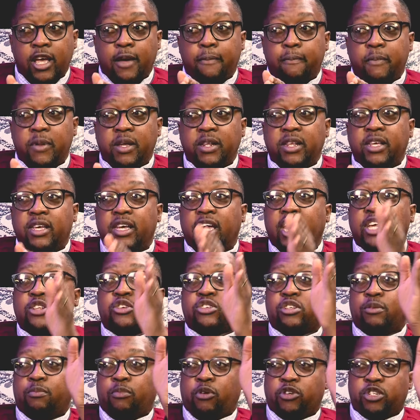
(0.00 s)
Meaning it
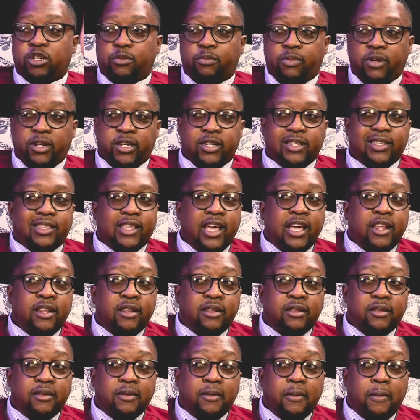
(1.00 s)
was a possibility
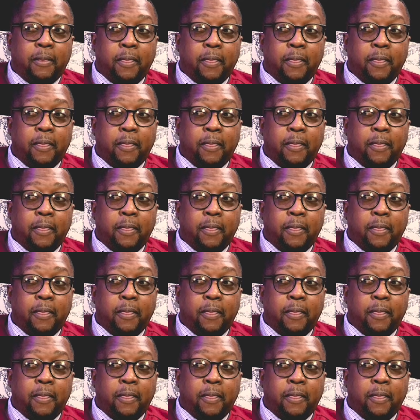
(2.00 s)
then.